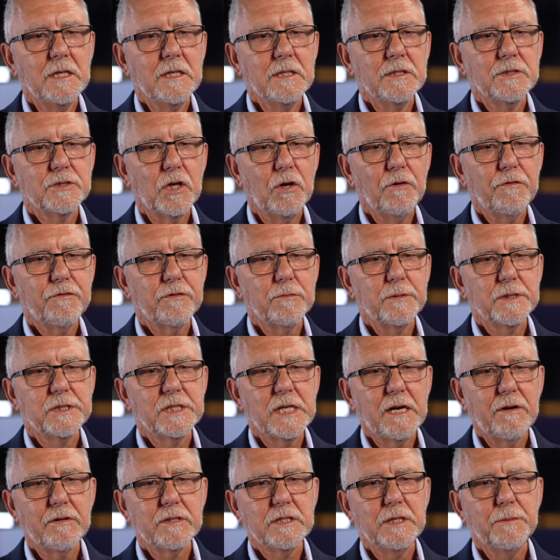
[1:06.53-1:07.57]
So, from a
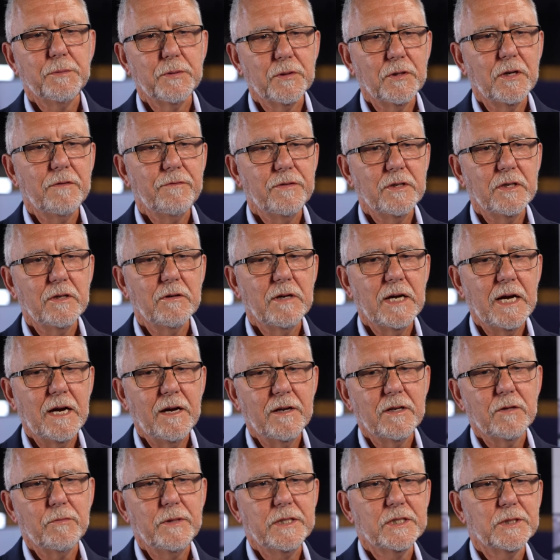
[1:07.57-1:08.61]
charity point of view,
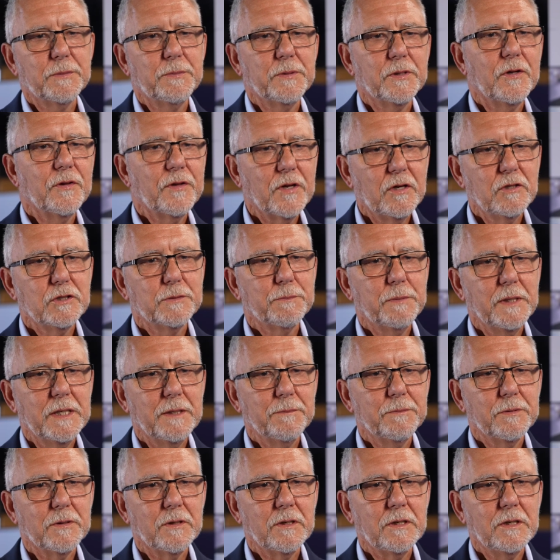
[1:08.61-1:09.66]
how do we support those
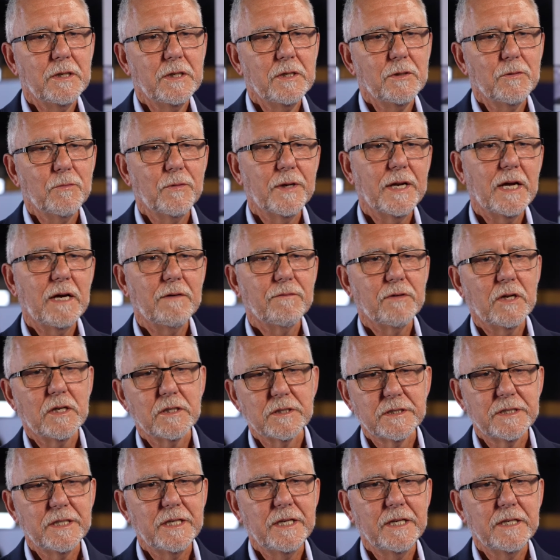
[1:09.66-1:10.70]
people without
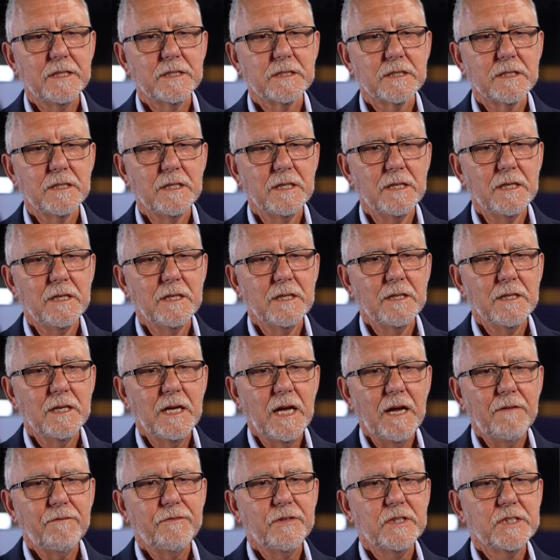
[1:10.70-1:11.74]
volunteers?
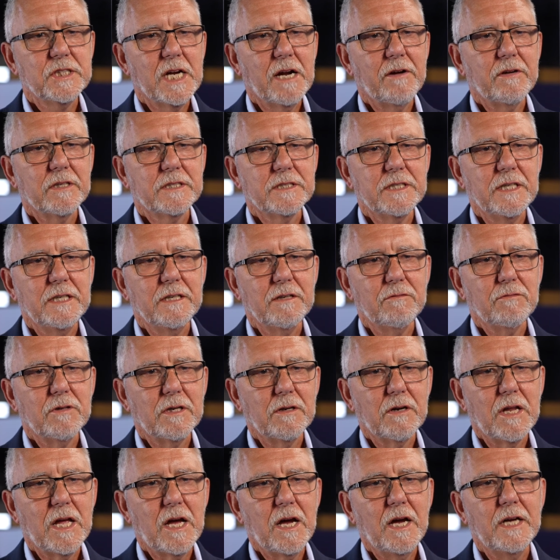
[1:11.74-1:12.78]
Every charity
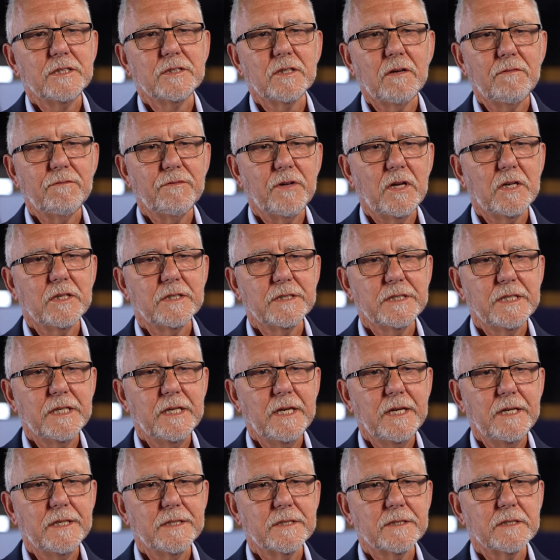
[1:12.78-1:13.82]
relies on
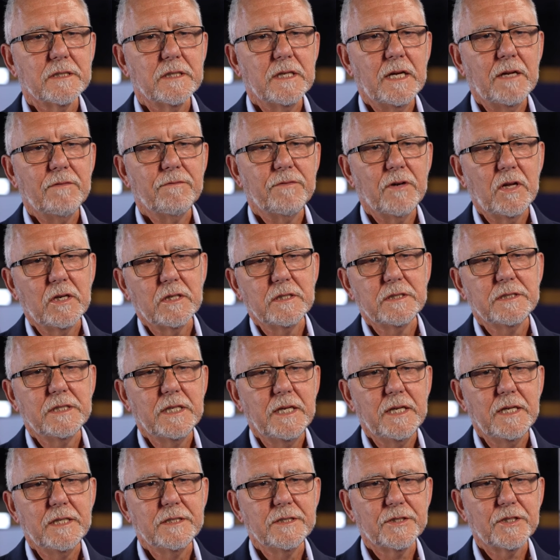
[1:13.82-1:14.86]
volunteers, and
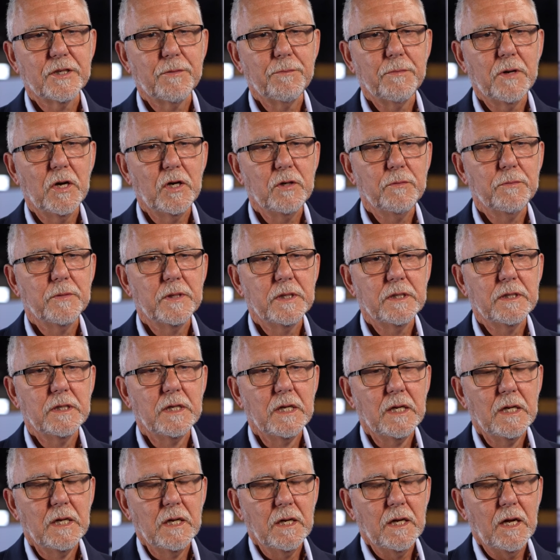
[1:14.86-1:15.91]
volunteers at the moment
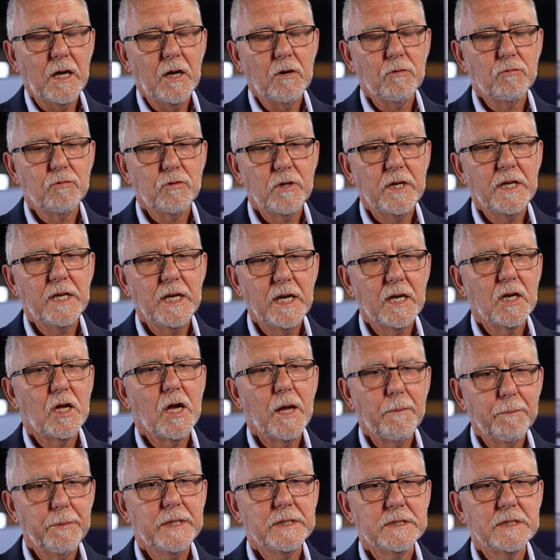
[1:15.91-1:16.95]
are really
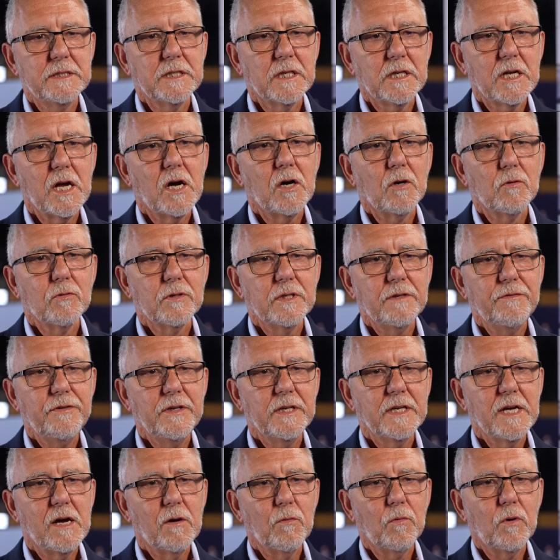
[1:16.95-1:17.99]
like pieces of gold. If
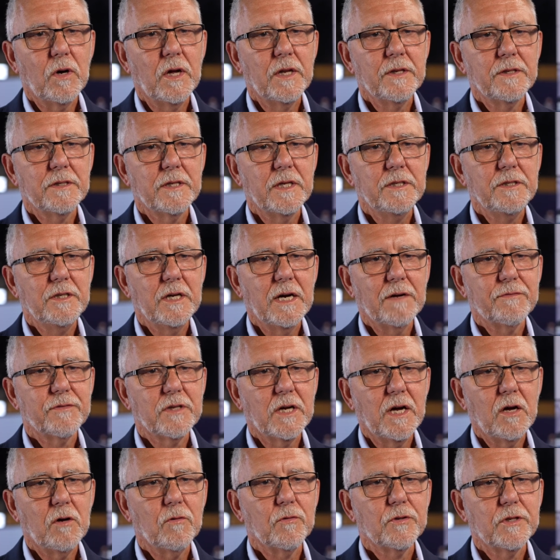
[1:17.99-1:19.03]
you get one, then you have
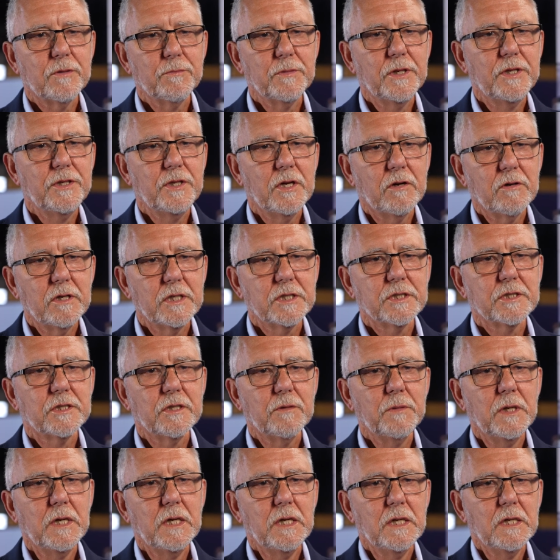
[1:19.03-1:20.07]
to hold them and nourish
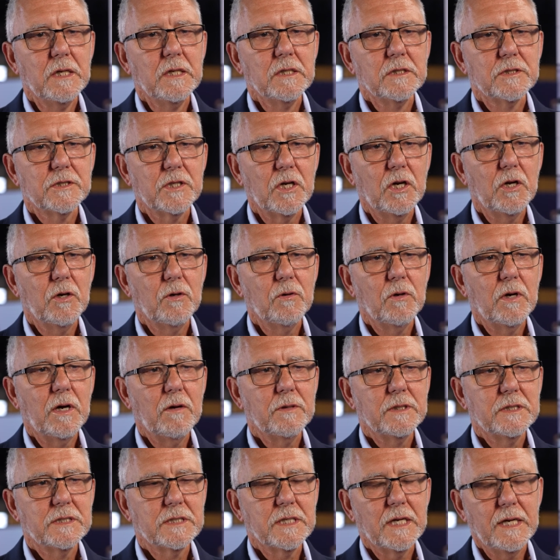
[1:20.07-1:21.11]
them. So I
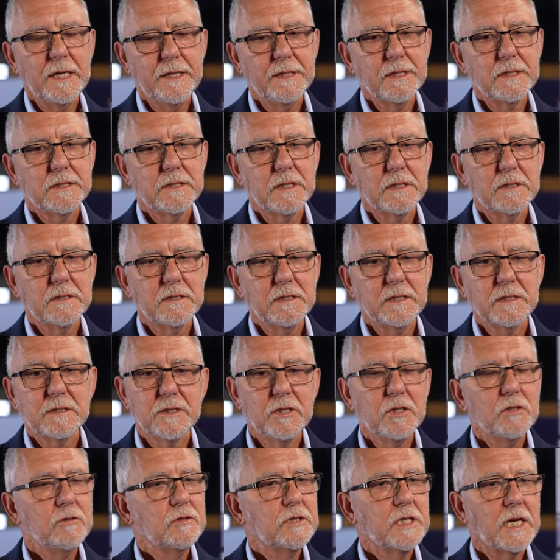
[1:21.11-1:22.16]
would say there's, a, there's
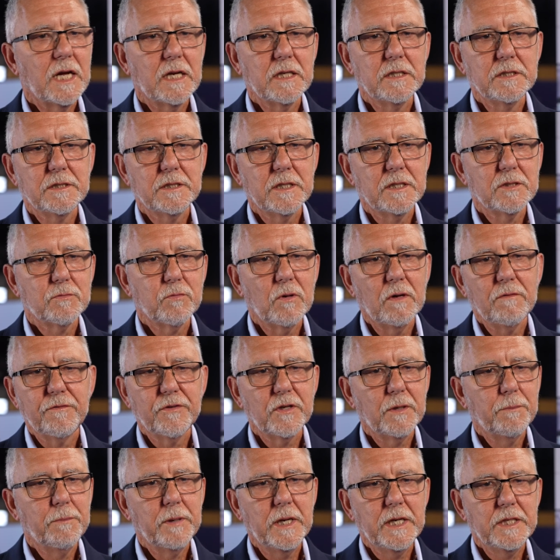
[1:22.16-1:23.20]
two challenges one for
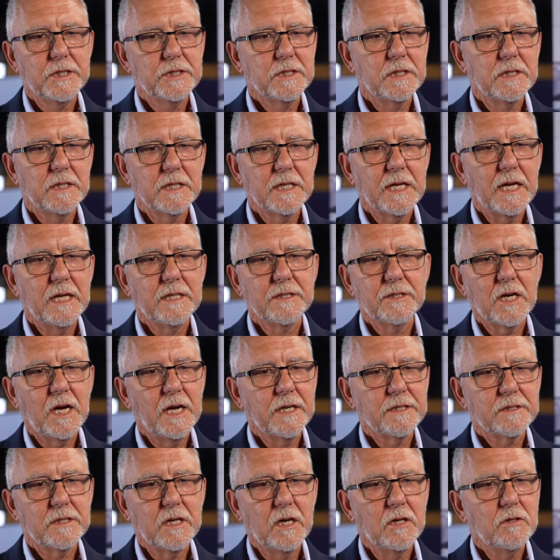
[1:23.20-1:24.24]
the patient getting
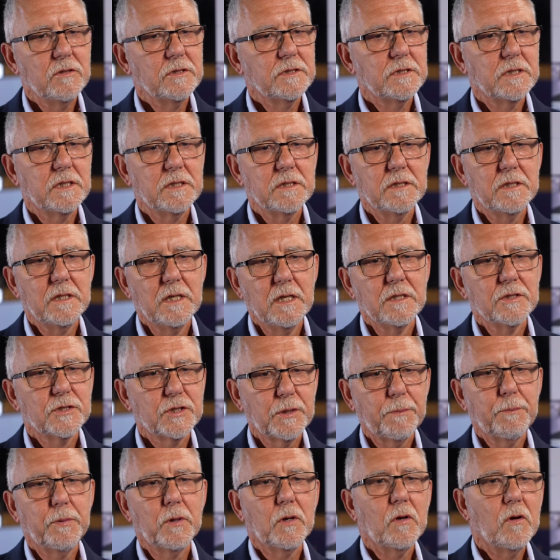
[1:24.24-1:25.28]
diagnosed and
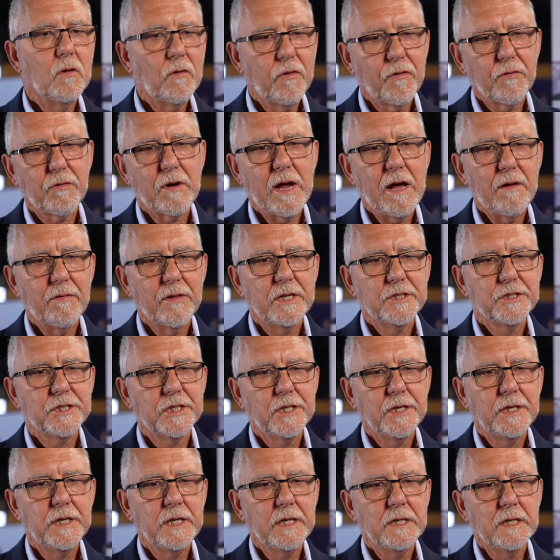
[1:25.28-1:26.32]
support throughout their
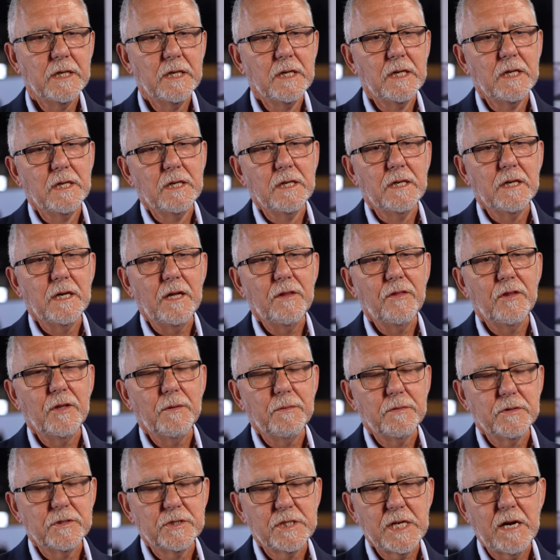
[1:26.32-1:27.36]
journey, and
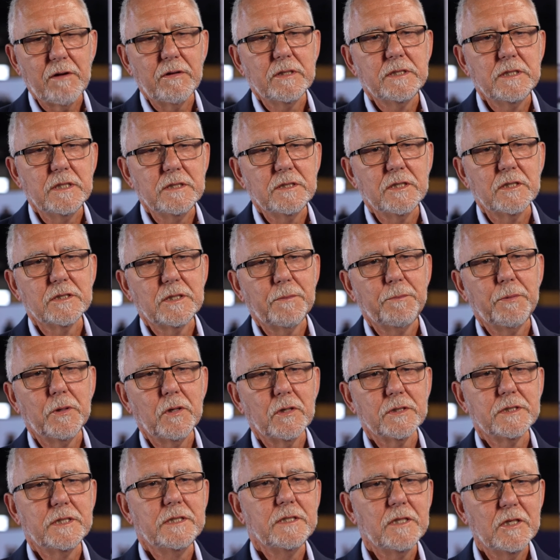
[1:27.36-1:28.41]
the charities that are
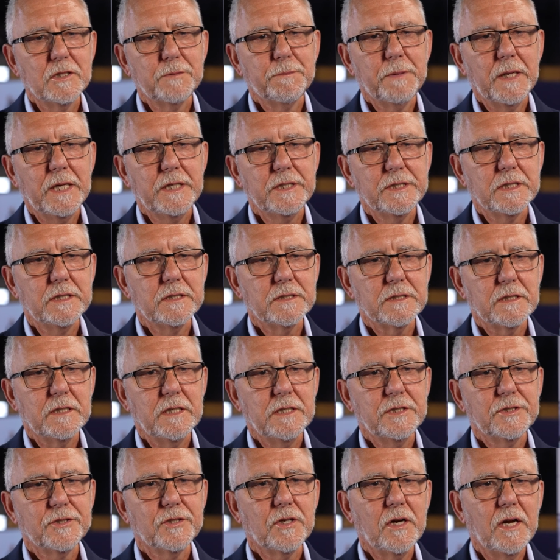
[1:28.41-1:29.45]
supporting those patients
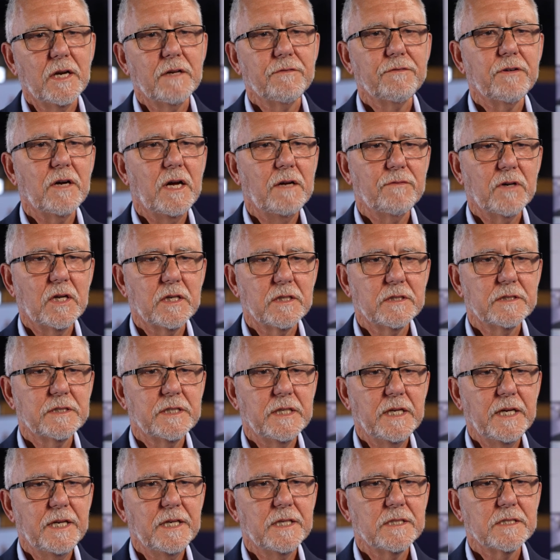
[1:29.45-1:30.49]
is trying to find
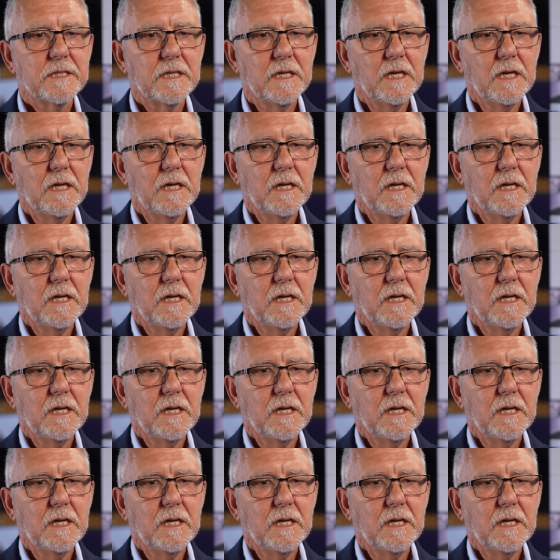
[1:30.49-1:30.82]
volunteers.